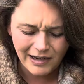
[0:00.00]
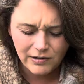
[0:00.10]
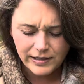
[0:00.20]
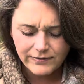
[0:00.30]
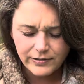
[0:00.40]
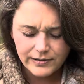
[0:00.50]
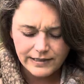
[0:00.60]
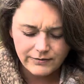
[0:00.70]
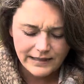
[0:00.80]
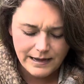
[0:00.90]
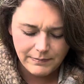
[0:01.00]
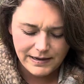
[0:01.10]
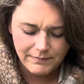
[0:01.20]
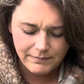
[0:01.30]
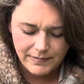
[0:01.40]
long ever that
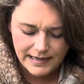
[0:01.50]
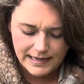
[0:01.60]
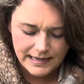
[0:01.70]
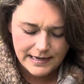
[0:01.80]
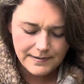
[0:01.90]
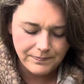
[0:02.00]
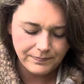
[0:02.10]
might be.